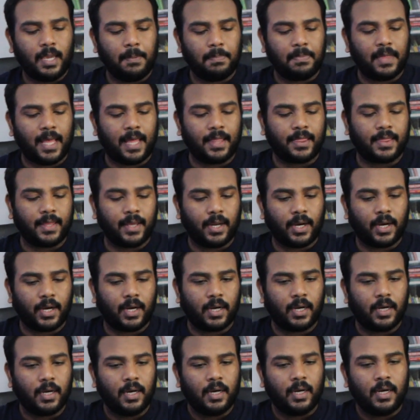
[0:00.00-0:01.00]
keep that
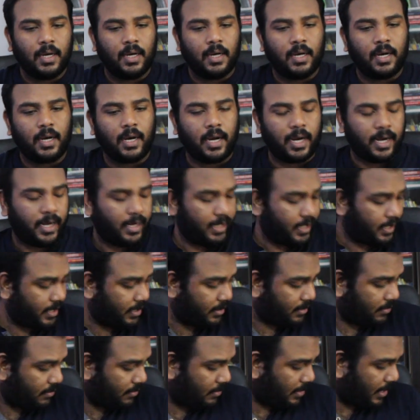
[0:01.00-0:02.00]
there. All right,
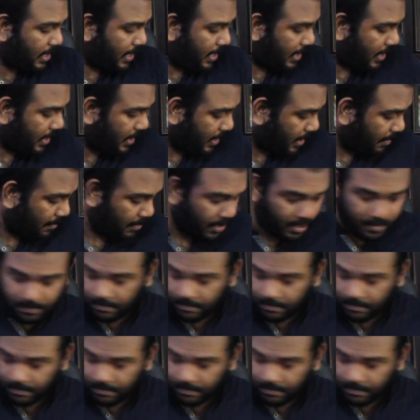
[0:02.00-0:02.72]
and I'm